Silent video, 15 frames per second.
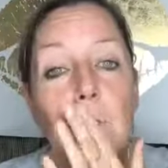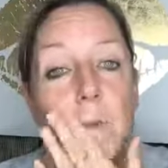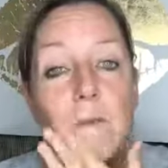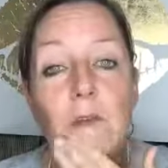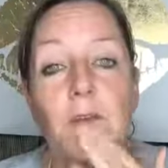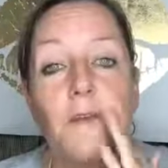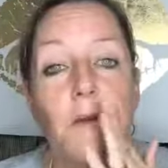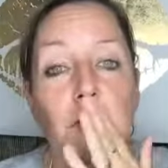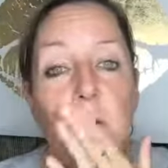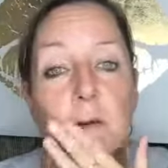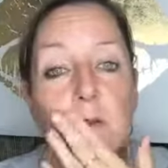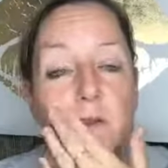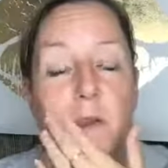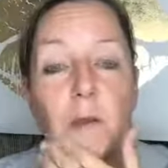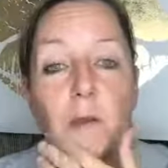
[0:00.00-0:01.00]
If you ever
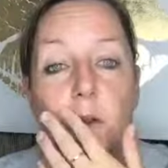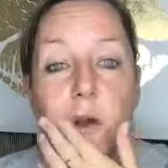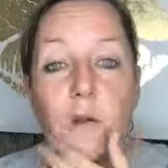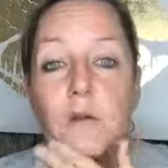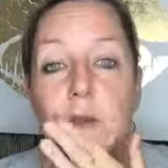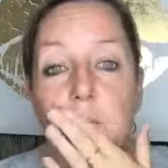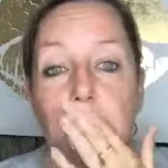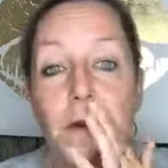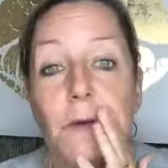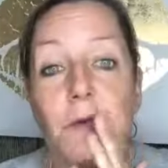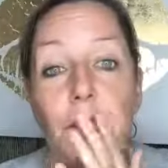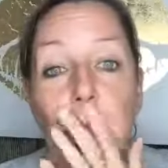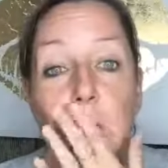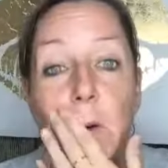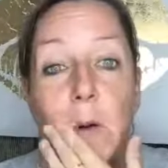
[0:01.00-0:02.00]
notice, you know, somebody who
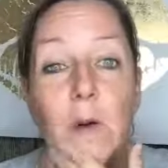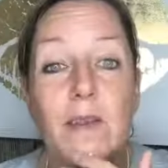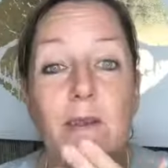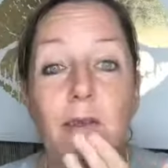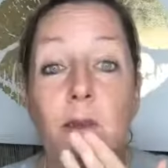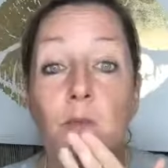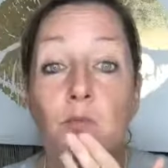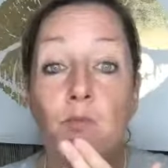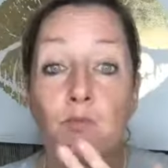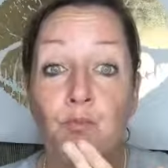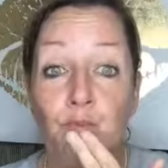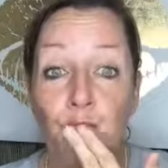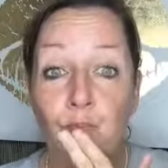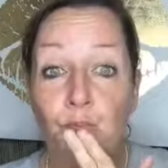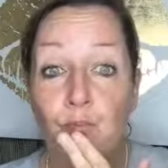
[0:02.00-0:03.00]
smokes,
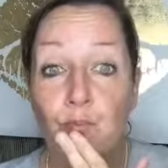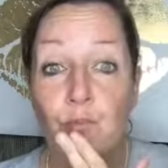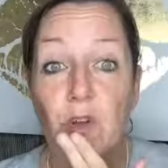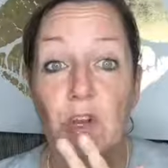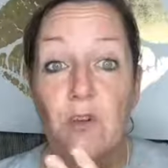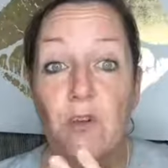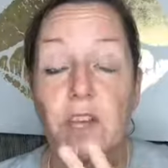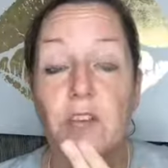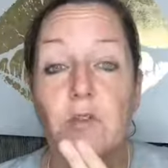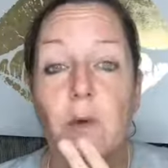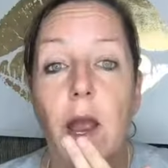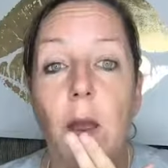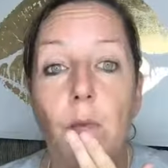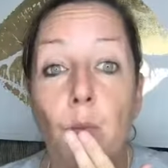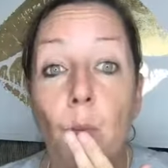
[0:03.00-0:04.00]
they do this,
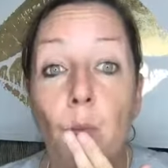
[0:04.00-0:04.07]
right?